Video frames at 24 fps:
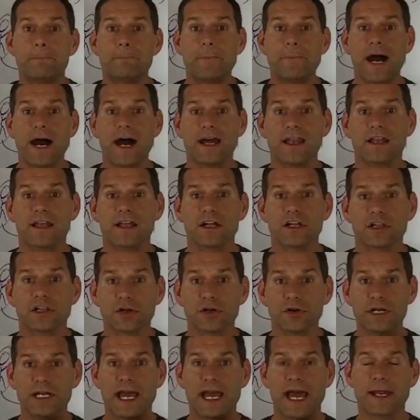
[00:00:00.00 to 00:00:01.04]
But
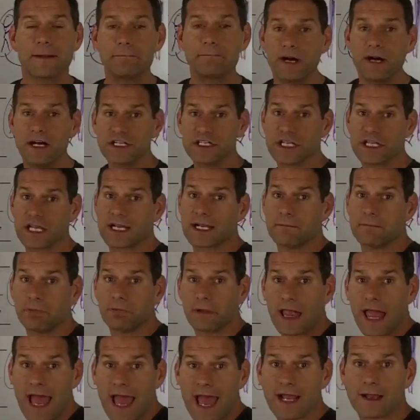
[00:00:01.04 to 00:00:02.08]
learning how to punch like a
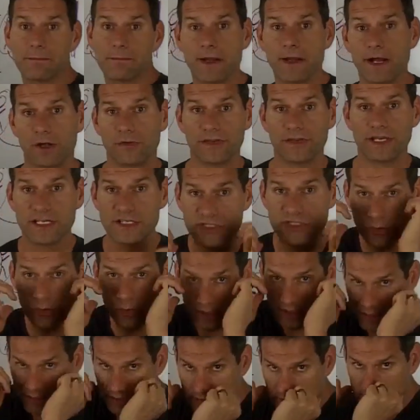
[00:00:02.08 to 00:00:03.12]
black belt and
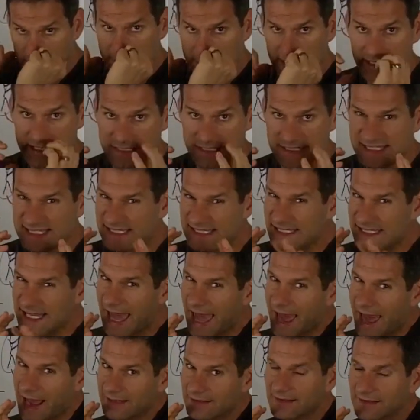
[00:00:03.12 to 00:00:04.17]
doing it the
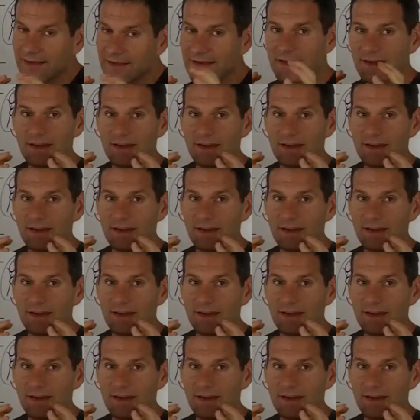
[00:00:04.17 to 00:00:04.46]
exact